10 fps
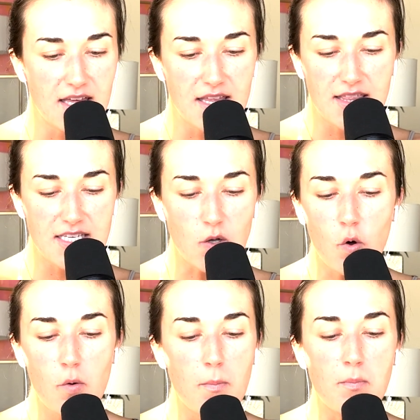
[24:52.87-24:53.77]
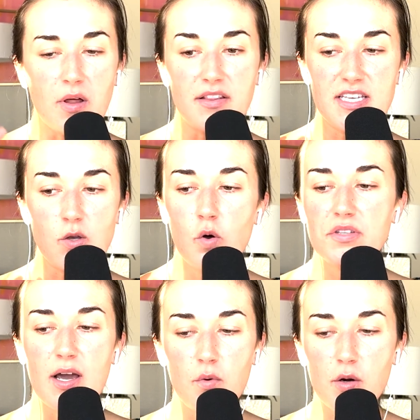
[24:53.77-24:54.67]
this whole
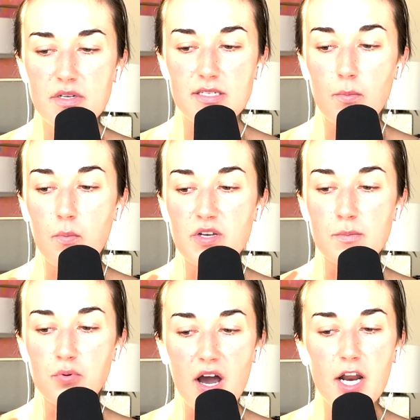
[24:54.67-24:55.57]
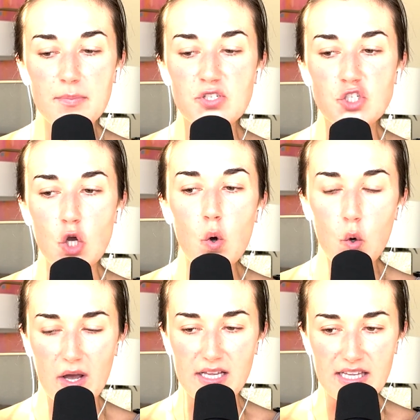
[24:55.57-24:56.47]
network was brought up so
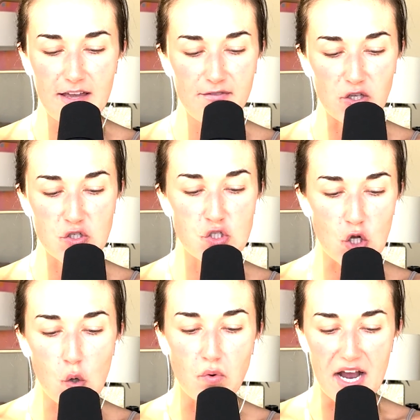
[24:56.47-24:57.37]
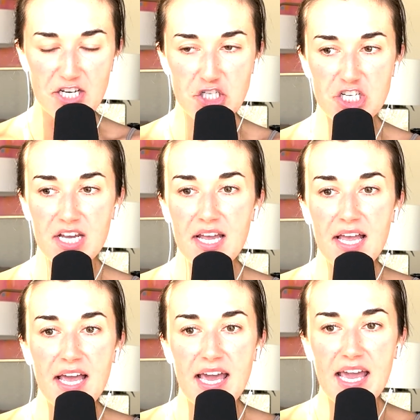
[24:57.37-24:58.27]
quickly. It felt so rushed,
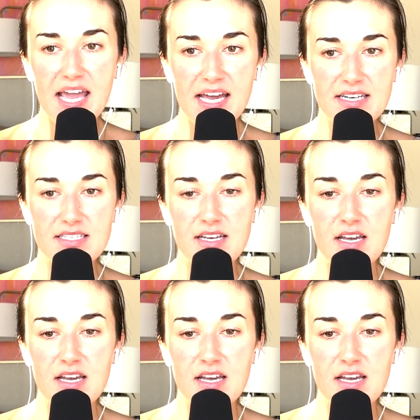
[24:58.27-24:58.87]
and